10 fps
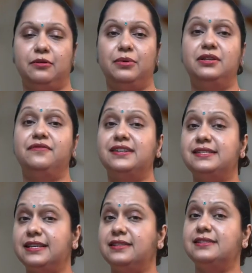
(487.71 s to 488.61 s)
But if I
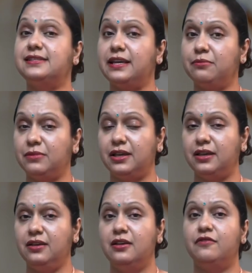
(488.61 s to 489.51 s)
say the same
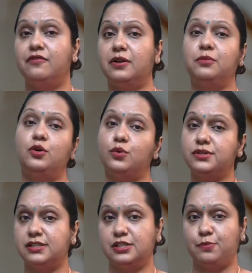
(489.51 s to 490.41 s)
thing from
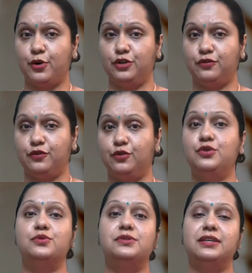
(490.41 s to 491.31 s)
crocin's point of view
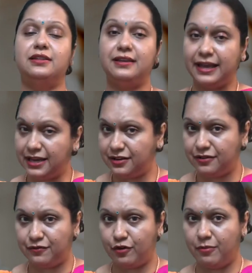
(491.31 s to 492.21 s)
using the
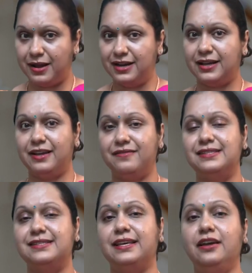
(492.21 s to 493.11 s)
negative format, I will
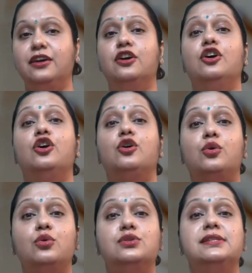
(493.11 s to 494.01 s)
say
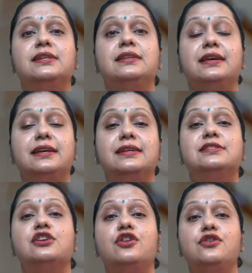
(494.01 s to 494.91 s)
crocin
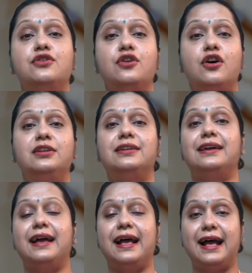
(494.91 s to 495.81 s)
is not
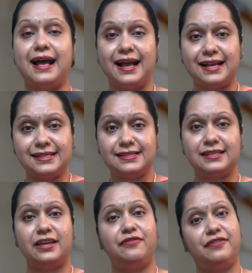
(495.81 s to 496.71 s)
as
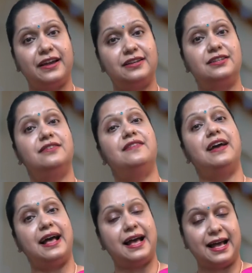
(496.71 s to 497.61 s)
effective
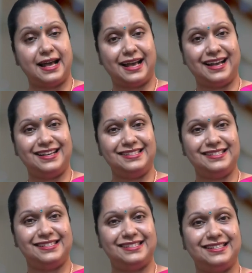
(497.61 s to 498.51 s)

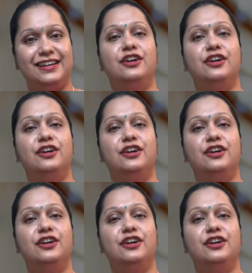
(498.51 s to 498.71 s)
as